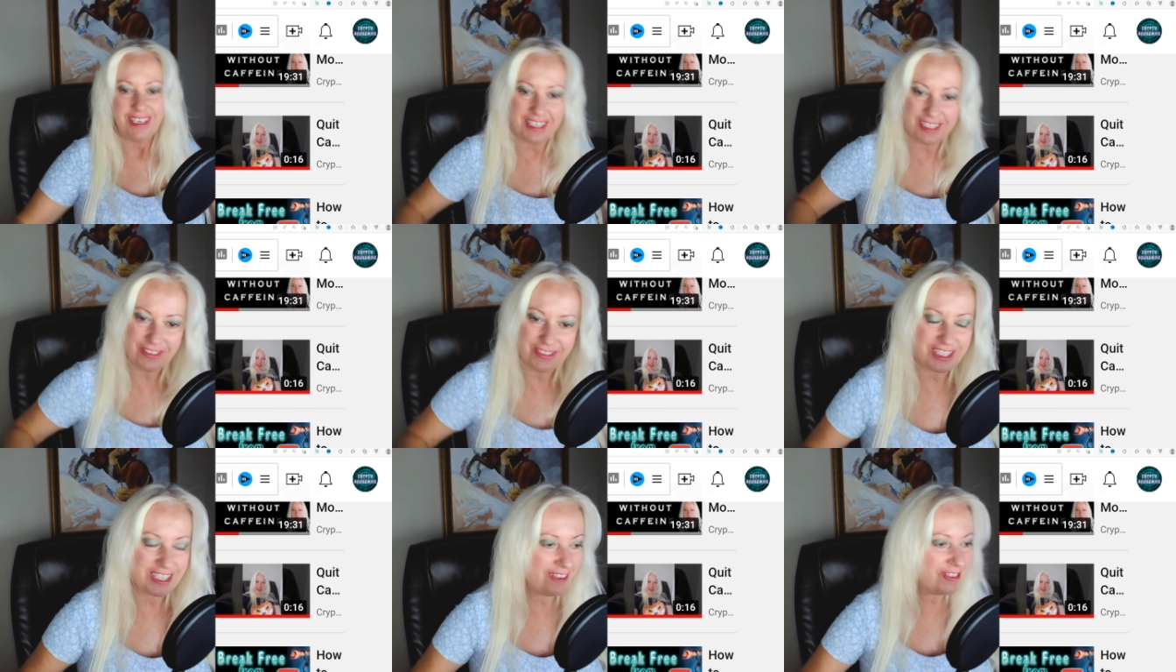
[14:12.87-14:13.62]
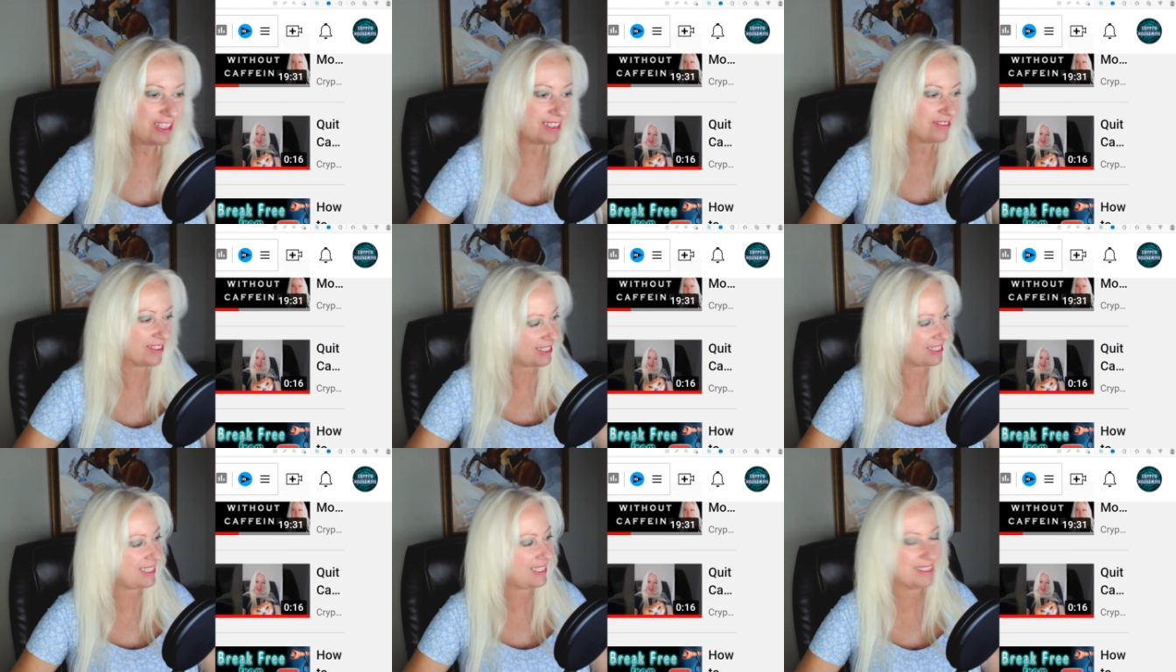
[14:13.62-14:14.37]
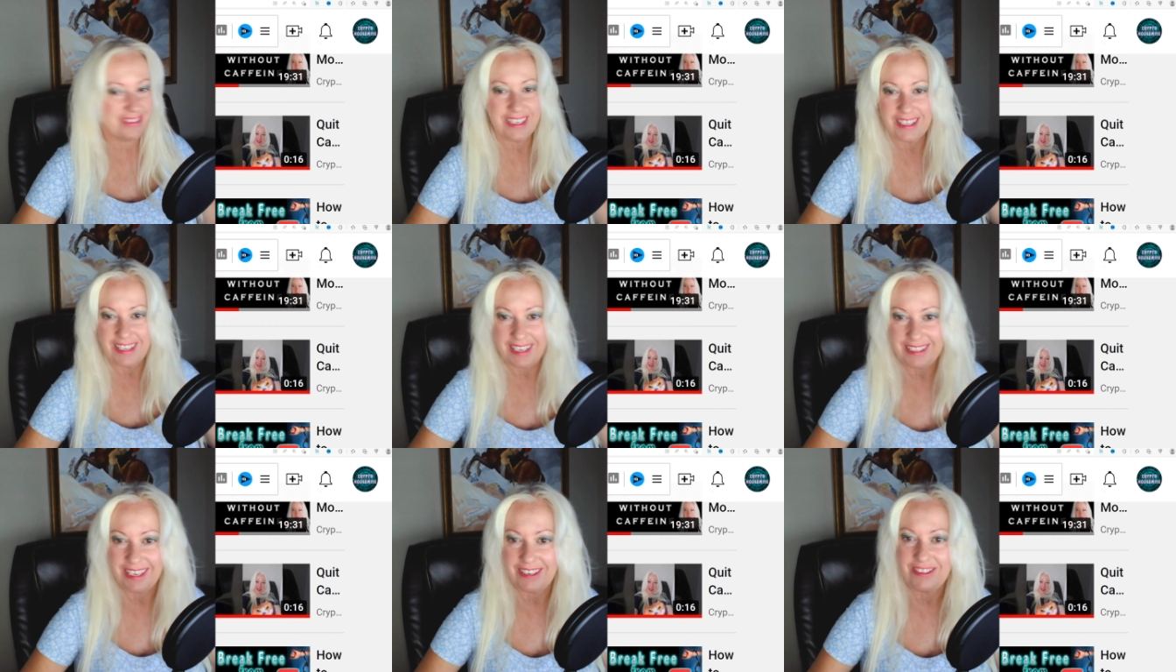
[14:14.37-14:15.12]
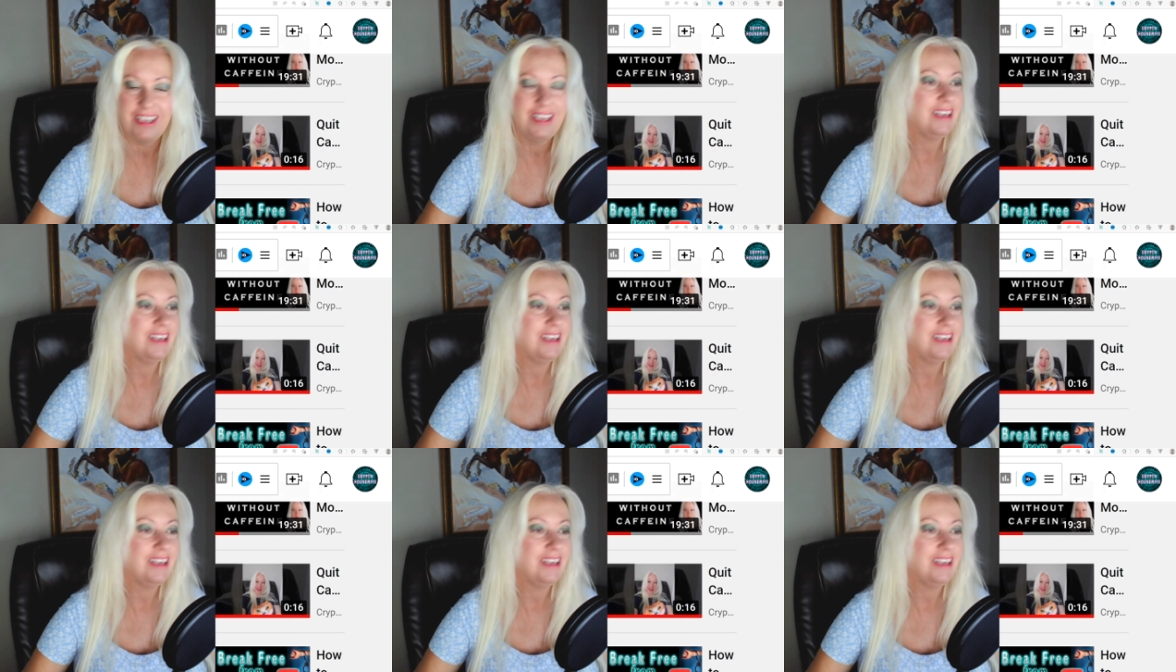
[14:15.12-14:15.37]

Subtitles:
Just on shoveling? Really? What a letdown.